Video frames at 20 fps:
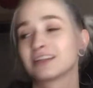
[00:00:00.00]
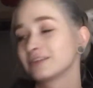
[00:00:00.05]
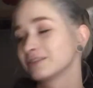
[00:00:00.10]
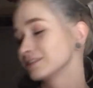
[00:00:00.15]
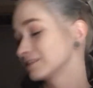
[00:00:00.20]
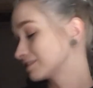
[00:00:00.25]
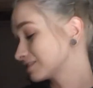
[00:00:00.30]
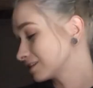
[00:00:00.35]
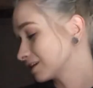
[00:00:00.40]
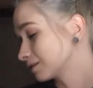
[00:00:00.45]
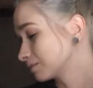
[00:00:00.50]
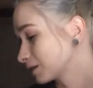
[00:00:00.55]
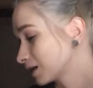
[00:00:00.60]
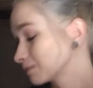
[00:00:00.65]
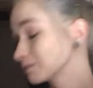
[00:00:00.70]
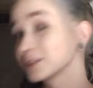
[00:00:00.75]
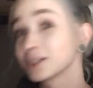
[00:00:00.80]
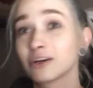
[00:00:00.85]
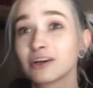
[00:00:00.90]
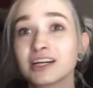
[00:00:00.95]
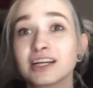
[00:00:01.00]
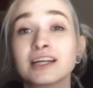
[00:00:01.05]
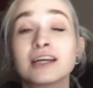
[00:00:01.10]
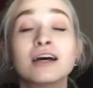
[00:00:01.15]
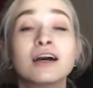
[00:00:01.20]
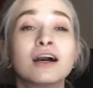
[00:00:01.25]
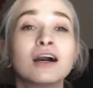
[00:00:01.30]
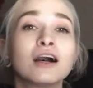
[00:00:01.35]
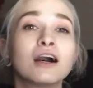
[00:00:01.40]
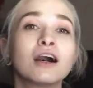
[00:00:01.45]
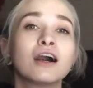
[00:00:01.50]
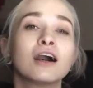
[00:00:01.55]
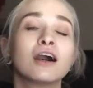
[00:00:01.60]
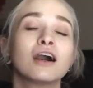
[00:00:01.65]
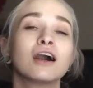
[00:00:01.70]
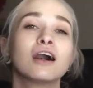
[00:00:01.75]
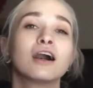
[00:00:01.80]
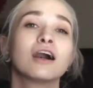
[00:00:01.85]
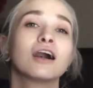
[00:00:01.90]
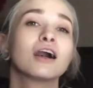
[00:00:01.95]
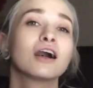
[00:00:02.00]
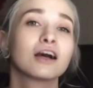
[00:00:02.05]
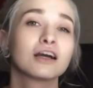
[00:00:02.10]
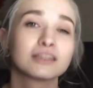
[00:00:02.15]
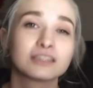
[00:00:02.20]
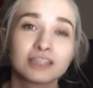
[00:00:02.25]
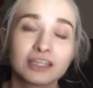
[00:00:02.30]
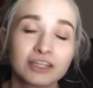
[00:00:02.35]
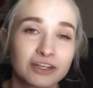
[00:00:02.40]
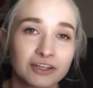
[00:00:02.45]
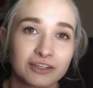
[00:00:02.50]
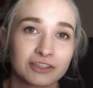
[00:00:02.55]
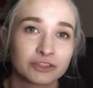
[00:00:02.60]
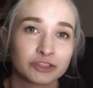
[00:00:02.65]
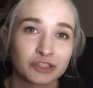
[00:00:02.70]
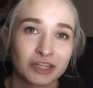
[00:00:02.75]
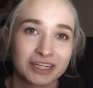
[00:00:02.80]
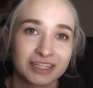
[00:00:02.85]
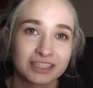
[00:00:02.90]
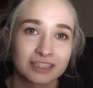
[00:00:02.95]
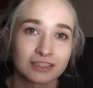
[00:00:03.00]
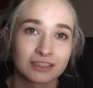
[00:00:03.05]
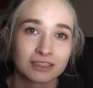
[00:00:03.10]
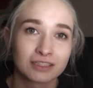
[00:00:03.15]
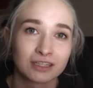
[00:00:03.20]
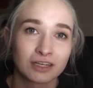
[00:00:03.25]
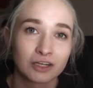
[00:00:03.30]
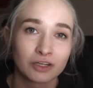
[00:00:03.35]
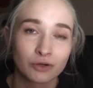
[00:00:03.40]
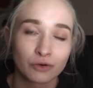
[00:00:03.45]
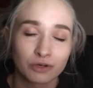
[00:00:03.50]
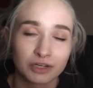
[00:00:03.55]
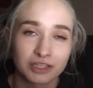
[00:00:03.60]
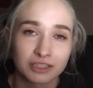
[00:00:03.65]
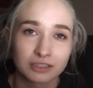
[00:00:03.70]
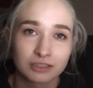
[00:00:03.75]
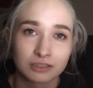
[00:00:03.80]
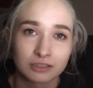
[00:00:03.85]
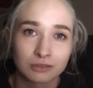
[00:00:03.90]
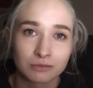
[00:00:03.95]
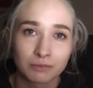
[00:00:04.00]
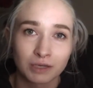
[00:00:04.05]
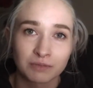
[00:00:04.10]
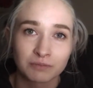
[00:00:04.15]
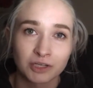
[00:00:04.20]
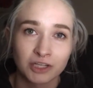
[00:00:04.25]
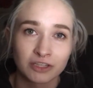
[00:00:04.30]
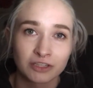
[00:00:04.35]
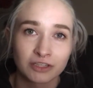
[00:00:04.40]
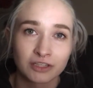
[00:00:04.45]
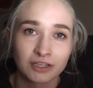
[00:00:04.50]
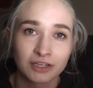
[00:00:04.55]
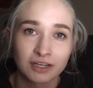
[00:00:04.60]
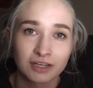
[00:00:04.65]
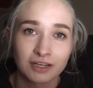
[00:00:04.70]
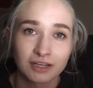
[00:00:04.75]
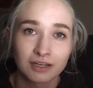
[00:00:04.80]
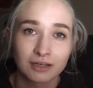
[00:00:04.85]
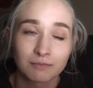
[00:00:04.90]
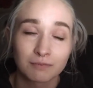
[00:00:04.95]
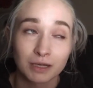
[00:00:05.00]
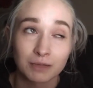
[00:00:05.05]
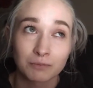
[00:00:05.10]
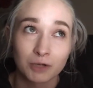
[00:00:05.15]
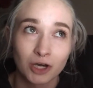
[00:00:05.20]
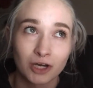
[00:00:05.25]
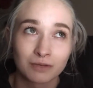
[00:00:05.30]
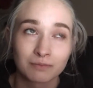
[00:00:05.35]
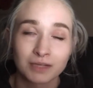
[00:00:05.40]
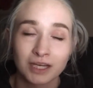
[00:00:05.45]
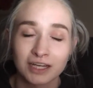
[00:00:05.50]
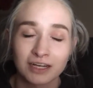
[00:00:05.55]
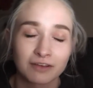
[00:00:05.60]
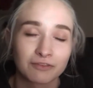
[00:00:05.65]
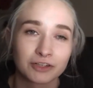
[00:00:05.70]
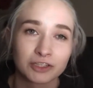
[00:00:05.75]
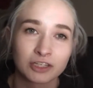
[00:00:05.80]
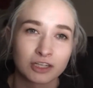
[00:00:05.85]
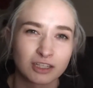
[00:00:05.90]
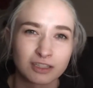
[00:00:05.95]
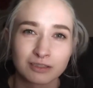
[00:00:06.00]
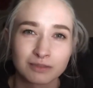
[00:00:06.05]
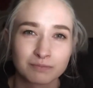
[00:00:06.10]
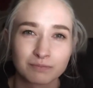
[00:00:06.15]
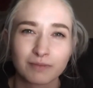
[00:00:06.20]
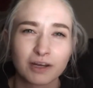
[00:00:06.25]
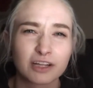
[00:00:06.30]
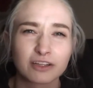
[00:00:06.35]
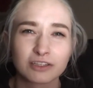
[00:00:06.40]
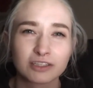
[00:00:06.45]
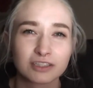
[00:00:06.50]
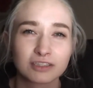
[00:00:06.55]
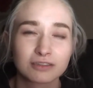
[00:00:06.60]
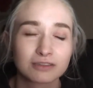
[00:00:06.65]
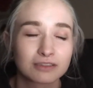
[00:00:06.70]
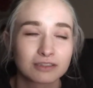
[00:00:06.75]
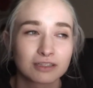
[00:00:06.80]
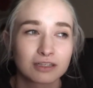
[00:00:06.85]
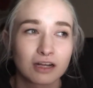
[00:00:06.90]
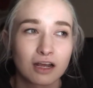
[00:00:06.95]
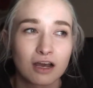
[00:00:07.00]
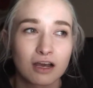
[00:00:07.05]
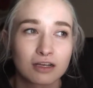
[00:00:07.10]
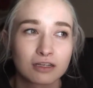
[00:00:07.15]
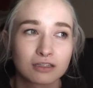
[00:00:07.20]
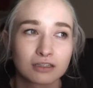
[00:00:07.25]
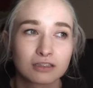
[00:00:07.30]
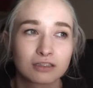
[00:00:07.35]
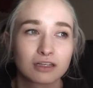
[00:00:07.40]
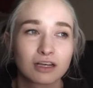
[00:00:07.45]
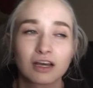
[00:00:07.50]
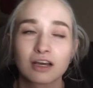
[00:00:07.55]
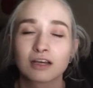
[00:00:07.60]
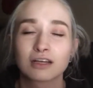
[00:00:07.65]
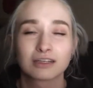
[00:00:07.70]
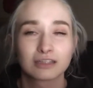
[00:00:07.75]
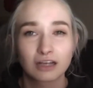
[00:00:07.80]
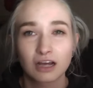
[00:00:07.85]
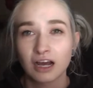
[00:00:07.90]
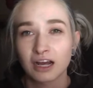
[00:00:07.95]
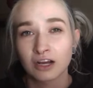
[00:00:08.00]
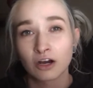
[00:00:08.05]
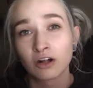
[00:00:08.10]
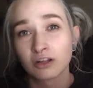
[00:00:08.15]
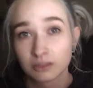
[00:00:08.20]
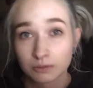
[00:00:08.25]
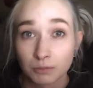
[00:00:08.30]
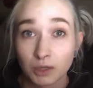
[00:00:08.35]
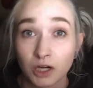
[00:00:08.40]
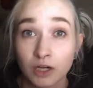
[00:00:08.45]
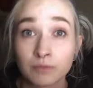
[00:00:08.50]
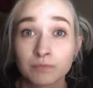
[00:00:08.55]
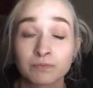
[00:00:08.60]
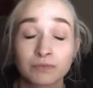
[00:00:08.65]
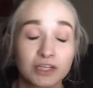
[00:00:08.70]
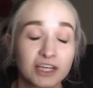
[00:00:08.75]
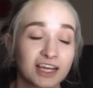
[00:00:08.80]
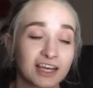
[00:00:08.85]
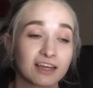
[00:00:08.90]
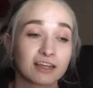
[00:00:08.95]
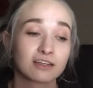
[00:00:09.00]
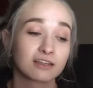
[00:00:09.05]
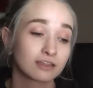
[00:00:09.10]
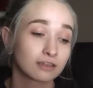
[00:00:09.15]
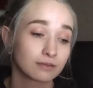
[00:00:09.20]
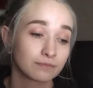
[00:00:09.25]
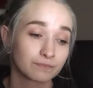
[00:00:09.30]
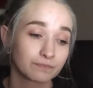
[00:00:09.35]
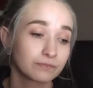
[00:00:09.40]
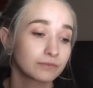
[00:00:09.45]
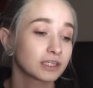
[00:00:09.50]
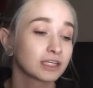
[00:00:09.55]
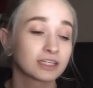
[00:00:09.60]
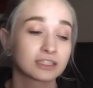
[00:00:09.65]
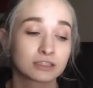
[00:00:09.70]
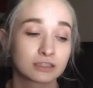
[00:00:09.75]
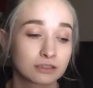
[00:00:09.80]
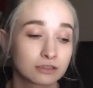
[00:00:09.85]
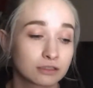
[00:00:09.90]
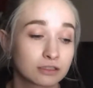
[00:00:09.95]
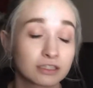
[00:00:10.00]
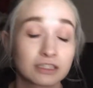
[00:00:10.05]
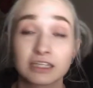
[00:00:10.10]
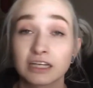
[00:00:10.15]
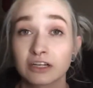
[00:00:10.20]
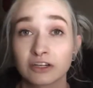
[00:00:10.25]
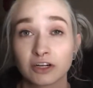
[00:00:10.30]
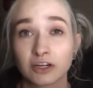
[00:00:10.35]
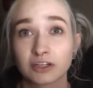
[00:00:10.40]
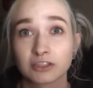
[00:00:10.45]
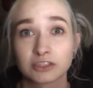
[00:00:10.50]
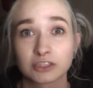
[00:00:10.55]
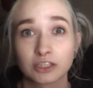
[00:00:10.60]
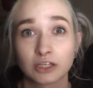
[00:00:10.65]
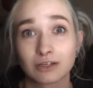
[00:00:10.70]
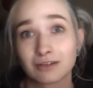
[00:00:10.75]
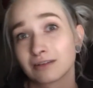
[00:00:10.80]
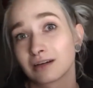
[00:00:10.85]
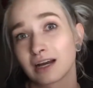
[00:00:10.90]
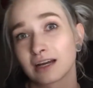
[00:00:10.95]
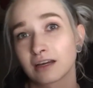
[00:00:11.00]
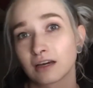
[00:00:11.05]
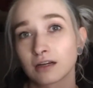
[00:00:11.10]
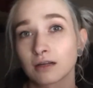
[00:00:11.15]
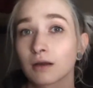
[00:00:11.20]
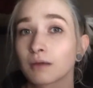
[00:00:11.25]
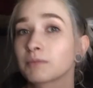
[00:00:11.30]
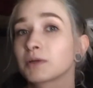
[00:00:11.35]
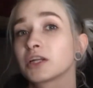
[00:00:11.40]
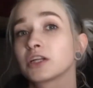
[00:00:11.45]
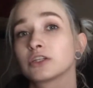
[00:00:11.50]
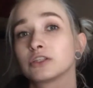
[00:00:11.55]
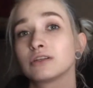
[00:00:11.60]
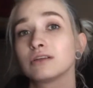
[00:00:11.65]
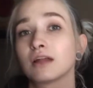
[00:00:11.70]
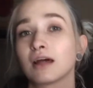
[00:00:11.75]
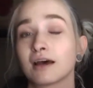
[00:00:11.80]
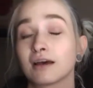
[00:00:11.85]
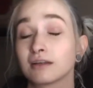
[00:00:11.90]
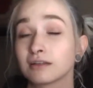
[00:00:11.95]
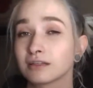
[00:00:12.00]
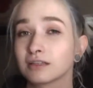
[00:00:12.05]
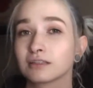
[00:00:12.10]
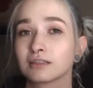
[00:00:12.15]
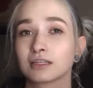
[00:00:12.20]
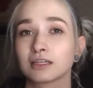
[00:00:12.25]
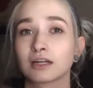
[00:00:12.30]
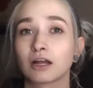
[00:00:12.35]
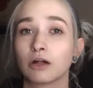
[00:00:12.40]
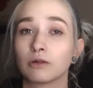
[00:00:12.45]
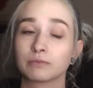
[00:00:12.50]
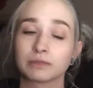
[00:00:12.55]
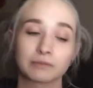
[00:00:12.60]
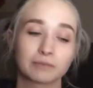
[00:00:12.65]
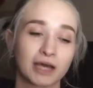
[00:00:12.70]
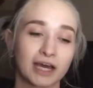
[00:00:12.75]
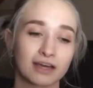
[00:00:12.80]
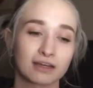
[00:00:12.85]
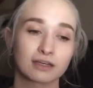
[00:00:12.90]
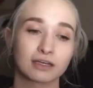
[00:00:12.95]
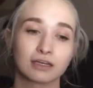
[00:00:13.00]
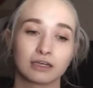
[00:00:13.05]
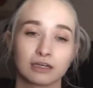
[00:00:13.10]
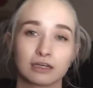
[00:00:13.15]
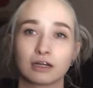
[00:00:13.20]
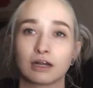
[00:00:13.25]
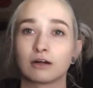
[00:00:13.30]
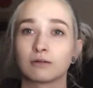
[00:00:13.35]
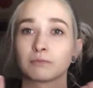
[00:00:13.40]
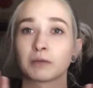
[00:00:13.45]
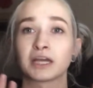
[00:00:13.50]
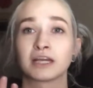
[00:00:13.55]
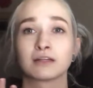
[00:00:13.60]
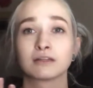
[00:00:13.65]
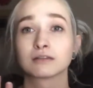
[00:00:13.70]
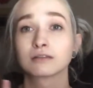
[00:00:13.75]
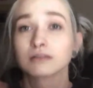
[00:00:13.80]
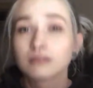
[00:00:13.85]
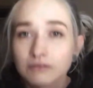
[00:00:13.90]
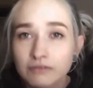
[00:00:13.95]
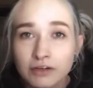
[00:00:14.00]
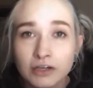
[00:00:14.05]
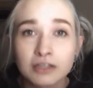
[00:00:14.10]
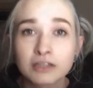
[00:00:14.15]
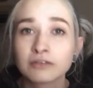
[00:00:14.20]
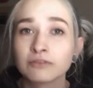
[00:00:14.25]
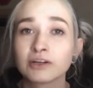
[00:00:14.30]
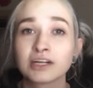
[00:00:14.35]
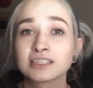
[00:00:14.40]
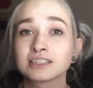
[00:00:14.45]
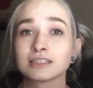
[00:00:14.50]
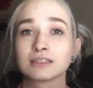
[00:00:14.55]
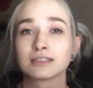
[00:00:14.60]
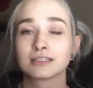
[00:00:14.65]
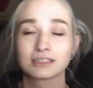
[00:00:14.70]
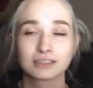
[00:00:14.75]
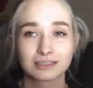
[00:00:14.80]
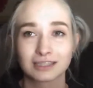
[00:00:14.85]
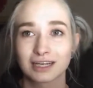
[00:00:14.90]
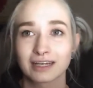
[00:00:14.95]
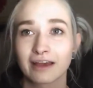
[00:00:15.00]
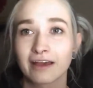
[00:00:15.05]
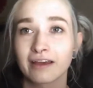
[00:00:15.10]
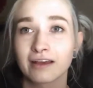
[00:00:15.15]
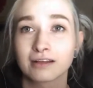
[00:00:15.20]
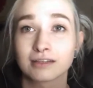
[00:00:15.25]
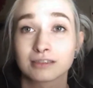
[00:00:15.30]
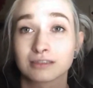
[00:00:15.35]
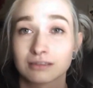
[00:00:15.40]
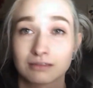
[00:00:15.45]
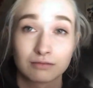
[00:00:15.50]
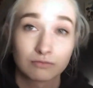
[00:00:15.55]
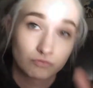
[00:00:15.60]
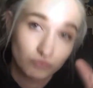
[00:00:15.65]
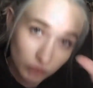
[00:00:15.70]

That was dumb, I'm sorry. Dinner is ready, according to my mother, my mom. I never call her mother, I call her mom. And it's dinner, so I gotta, I'm gonna do that, and then I'll be back and I'll paint the fucking rest of these, I guess.